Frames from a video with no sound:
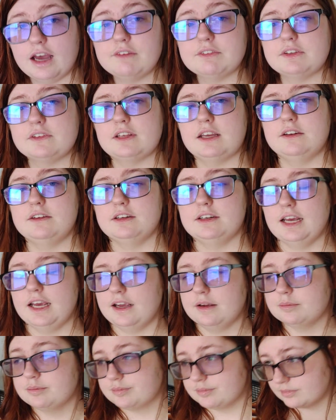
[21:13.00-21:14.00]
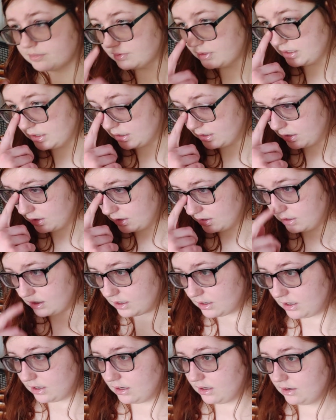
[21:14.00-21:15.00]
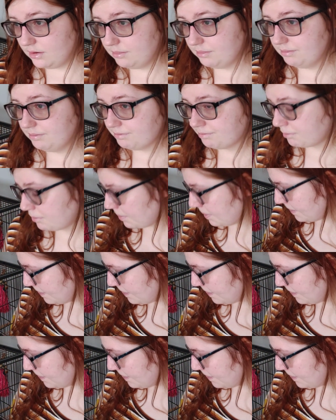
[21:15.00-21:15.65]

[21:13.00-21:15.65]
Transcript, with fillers: have to say today. Um,